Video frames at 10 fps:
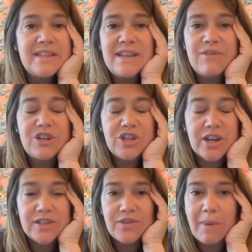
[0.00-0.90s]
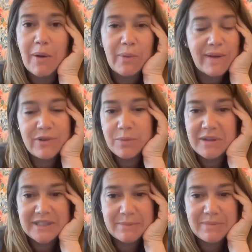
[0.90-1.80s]
even just for about revenue and
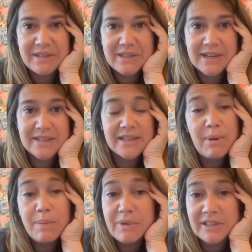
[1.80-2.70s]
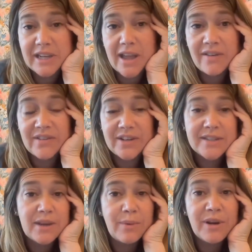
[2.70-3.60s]
building business. It's about building confidence.
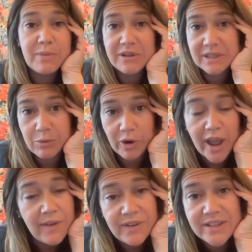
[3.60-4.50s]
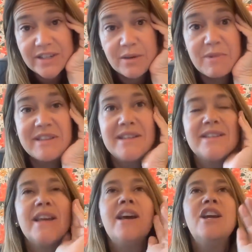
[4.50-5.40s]
And when you're building more confidence in your business,
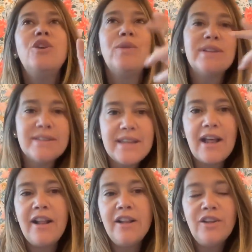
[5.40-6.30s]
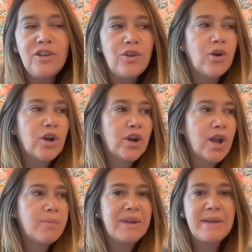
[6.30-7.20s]
you can sell your
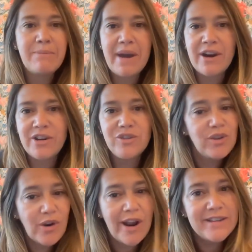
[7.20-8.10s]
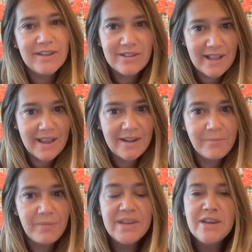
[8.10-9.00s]
company better to your ideal client.
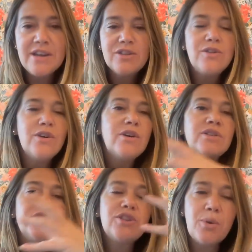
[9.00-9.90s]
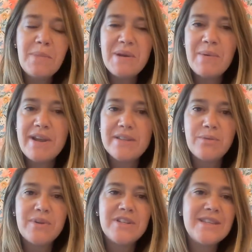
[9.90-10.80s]
So there are so many ways in
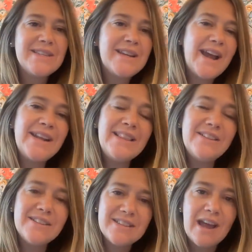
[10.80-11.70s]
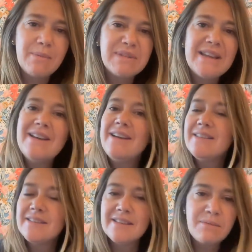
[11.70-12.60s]
which these tiny little steps,
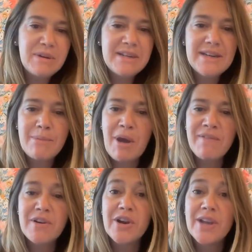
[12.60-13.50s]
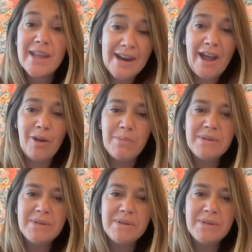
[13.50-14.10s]
this limited time offer, can help.